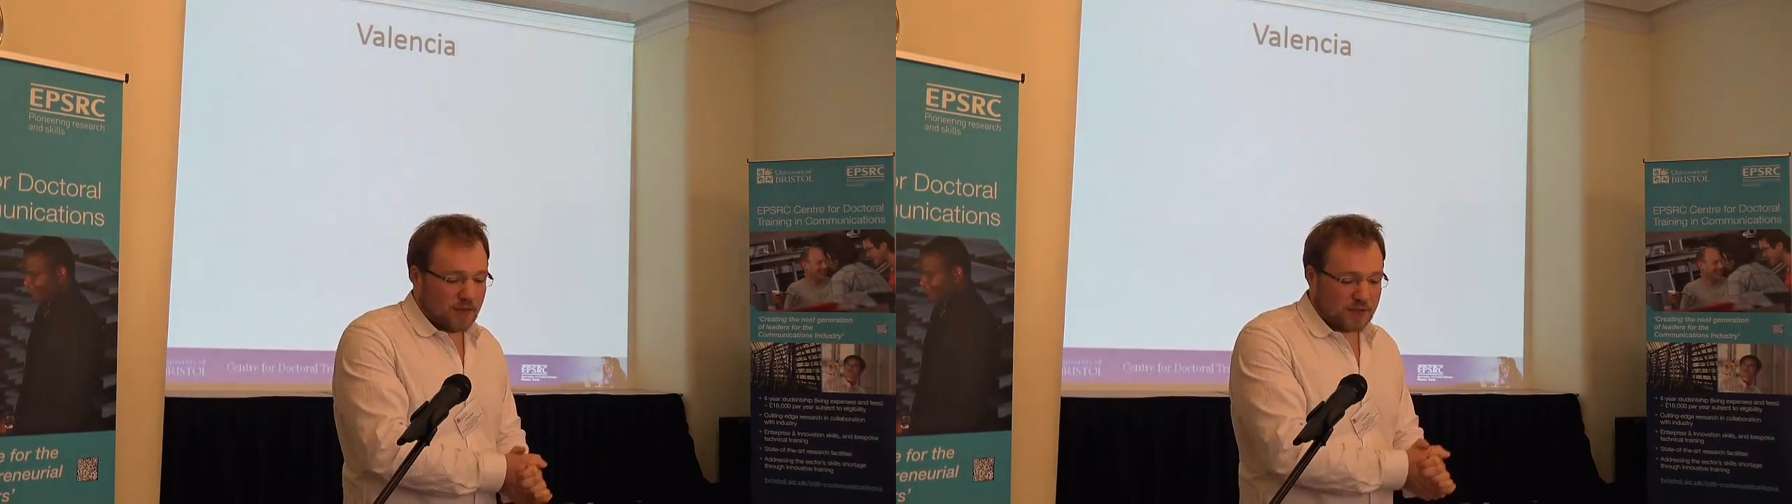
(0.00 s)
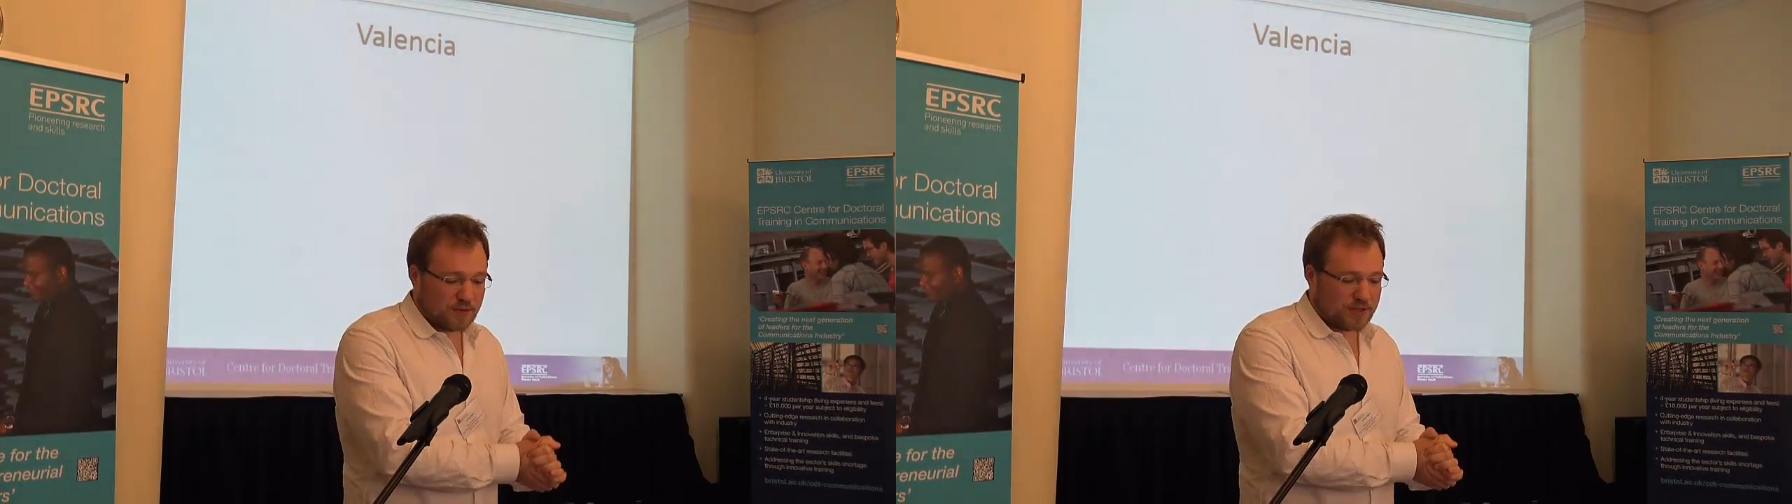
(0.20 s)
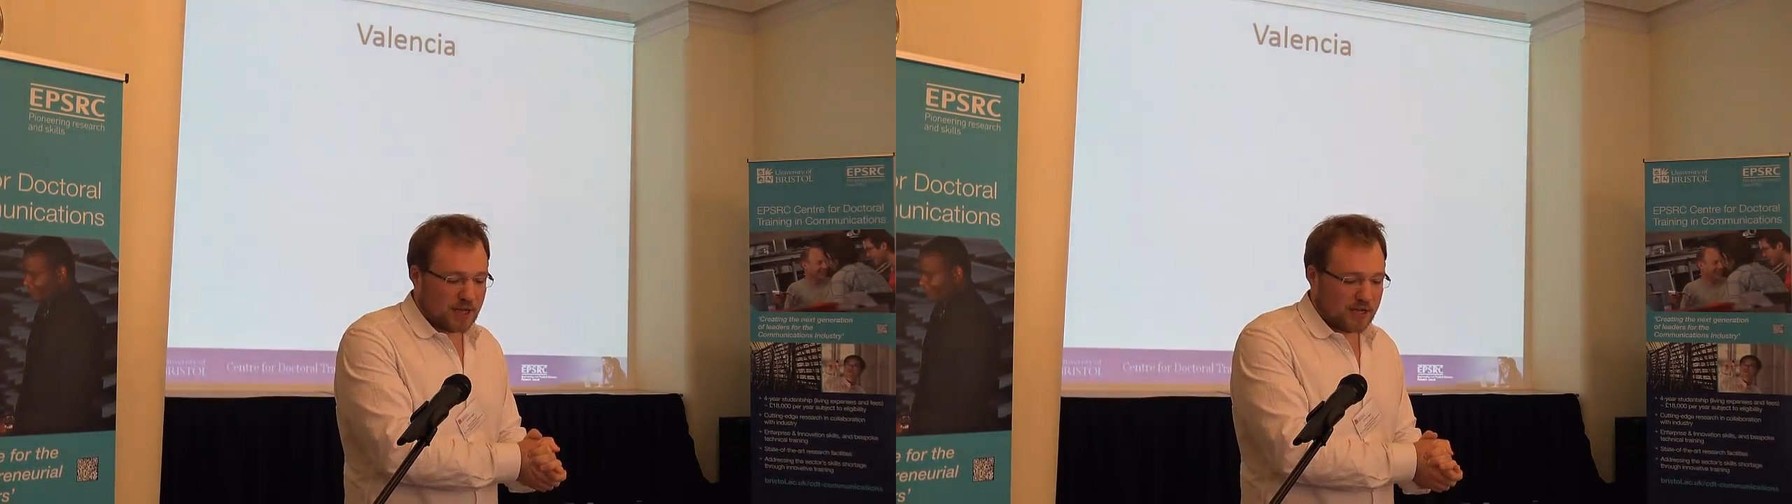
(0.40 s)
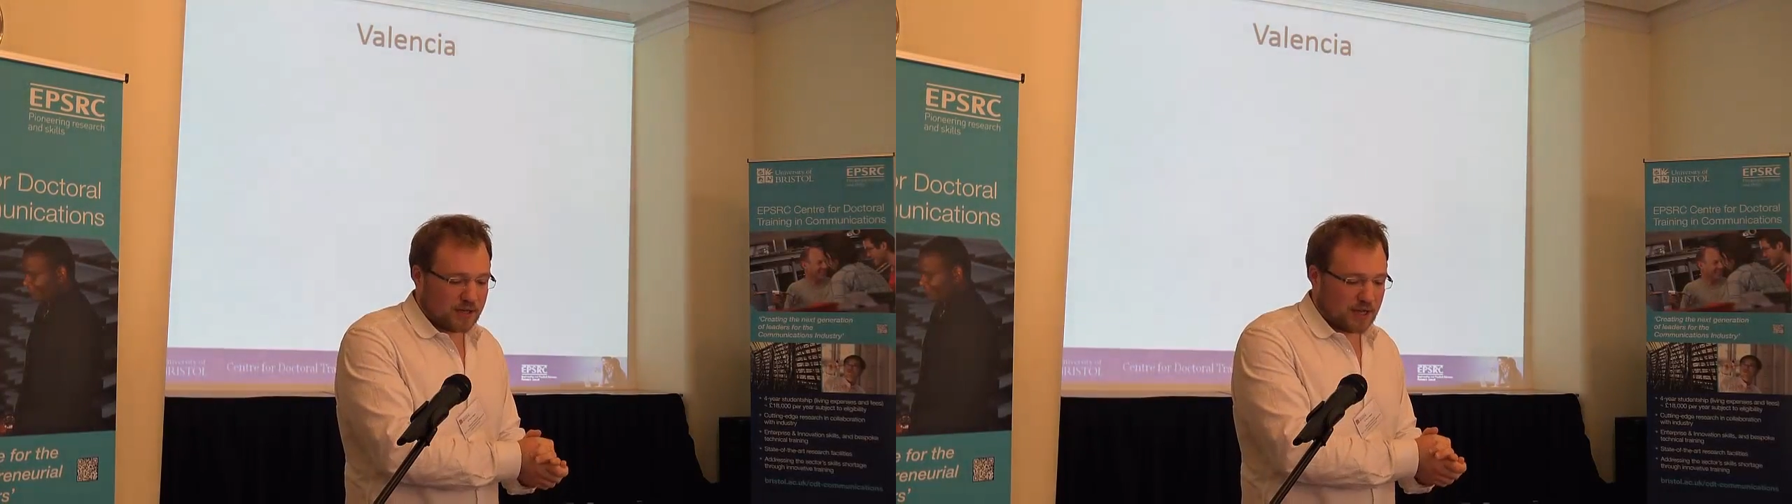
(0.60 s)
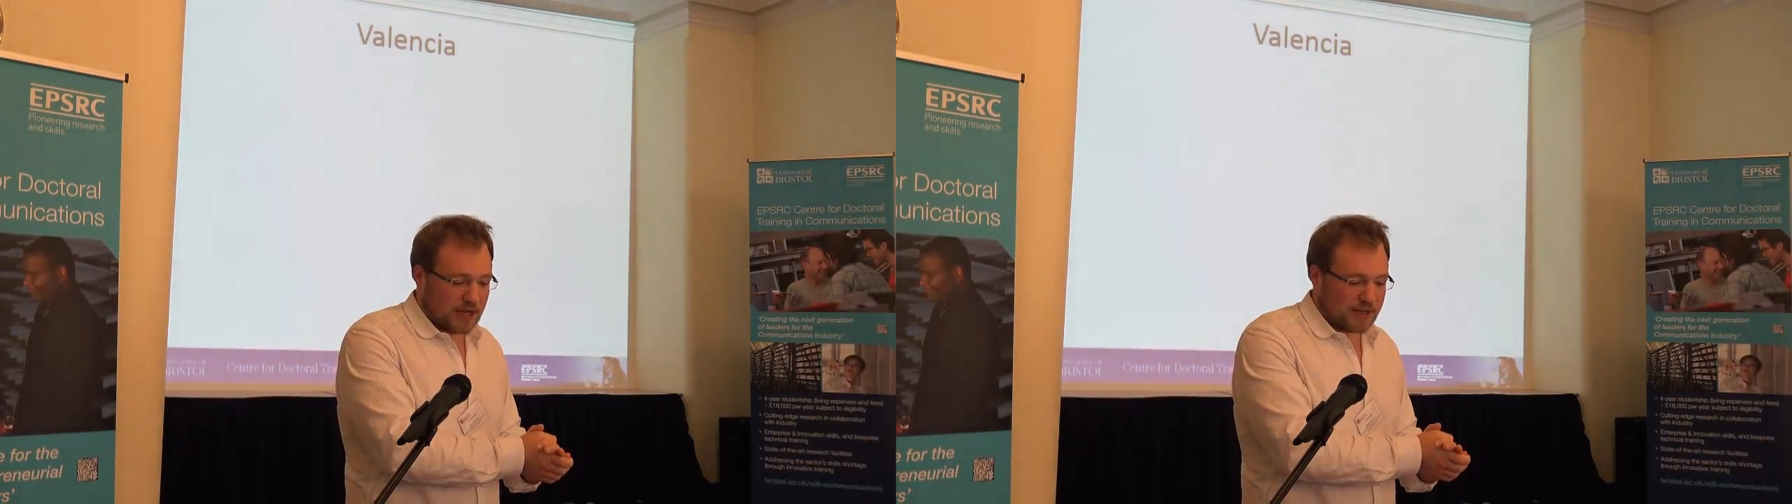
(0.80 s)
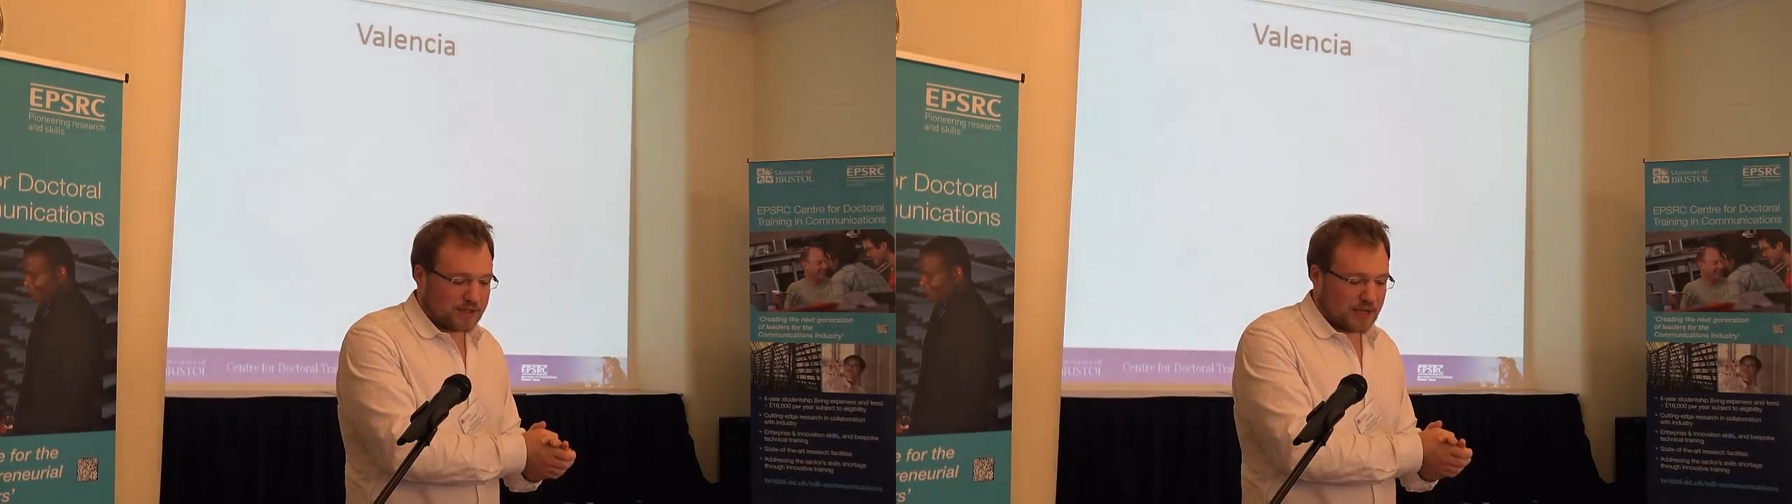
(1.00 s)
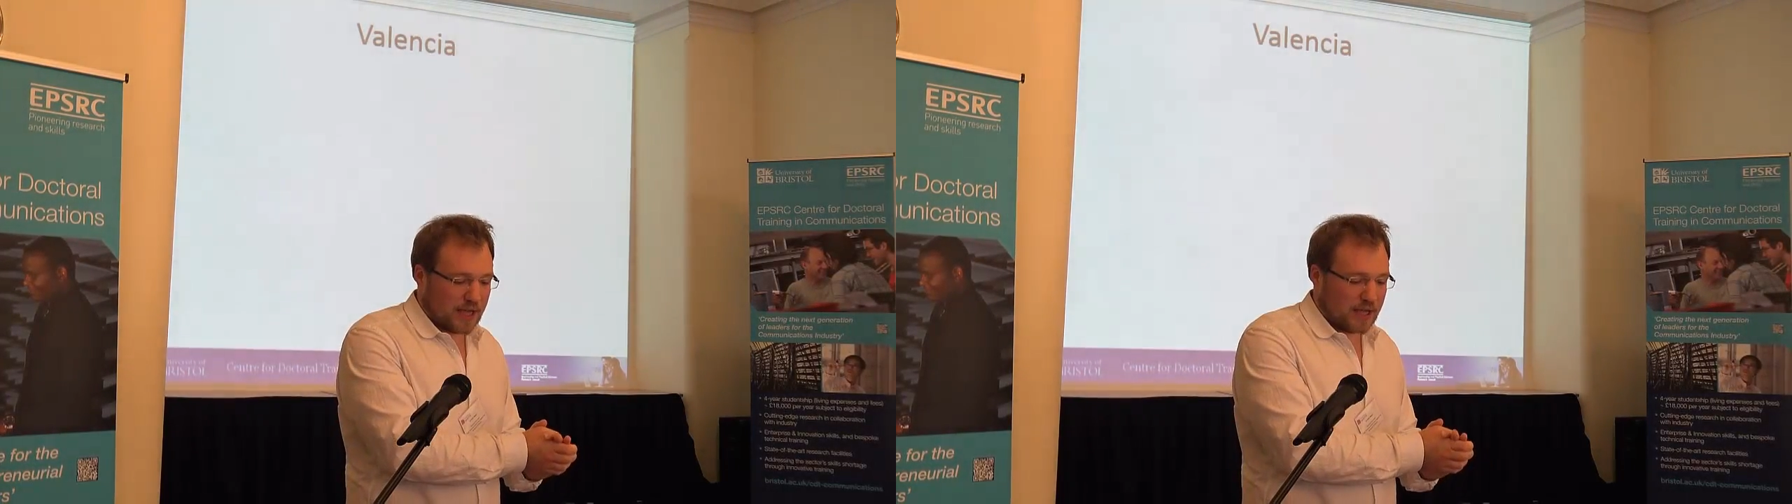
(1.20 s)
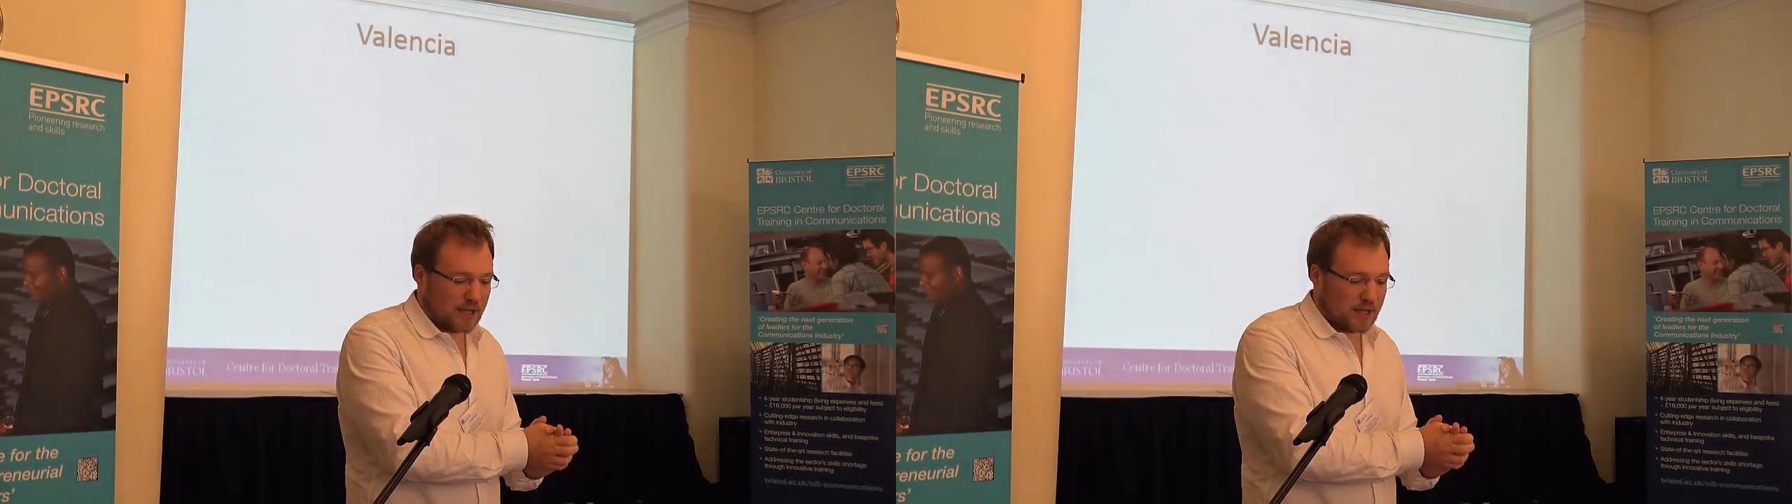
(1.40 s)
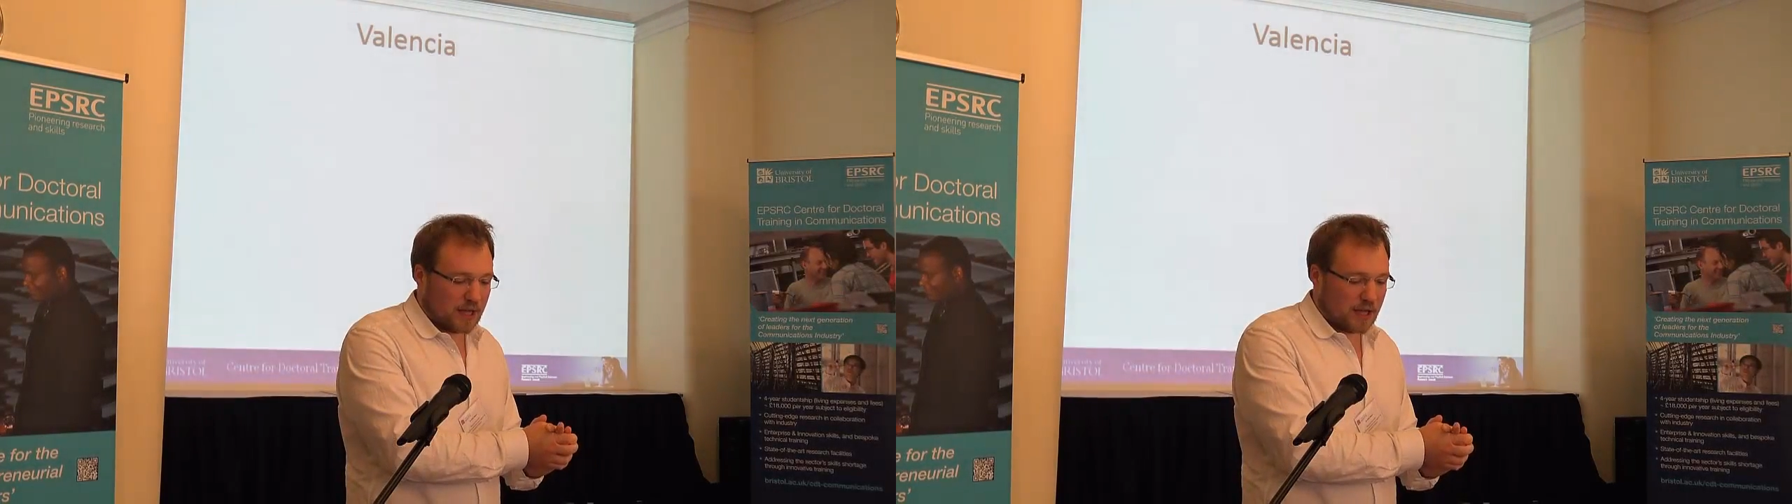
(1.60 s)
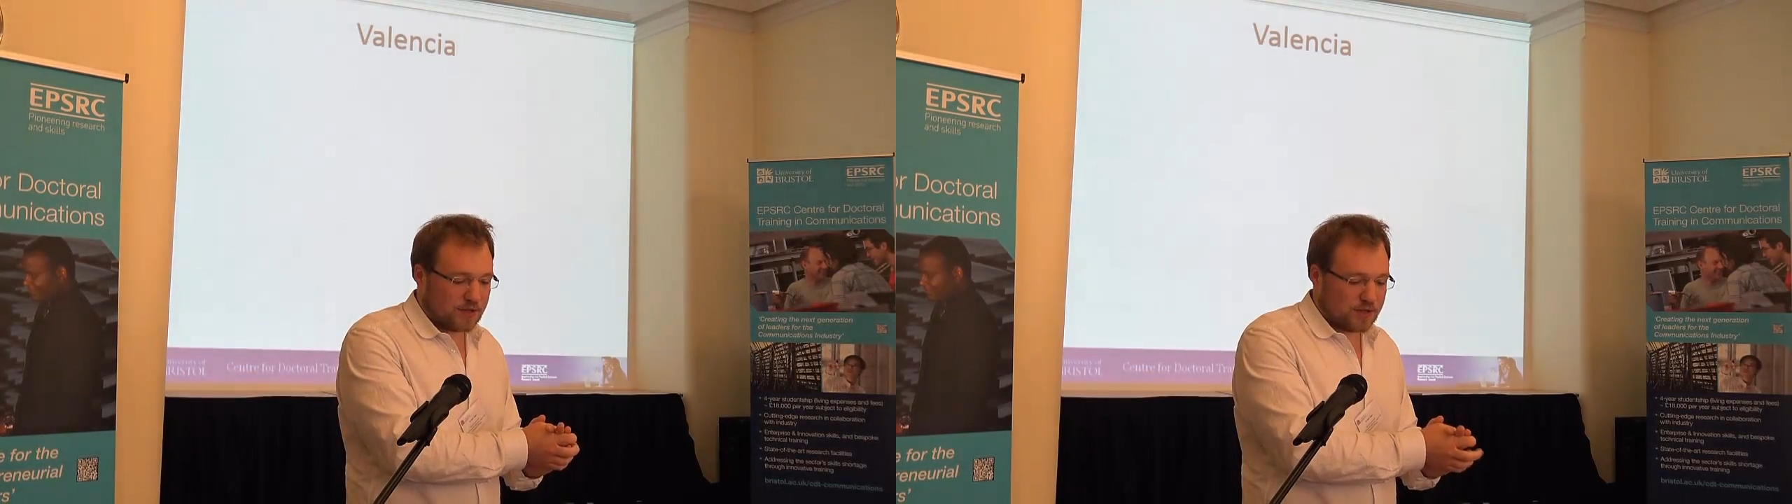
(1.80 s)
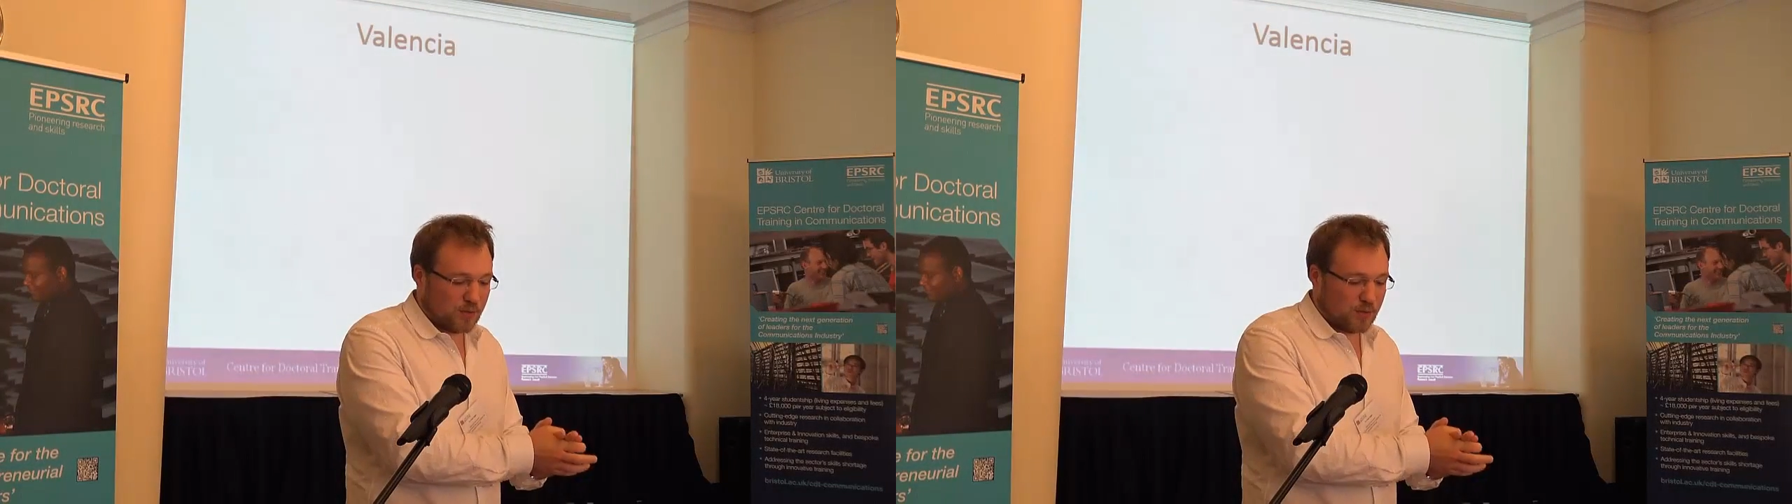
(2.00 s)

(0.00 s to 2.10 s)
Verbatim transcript: This was taken as a uh,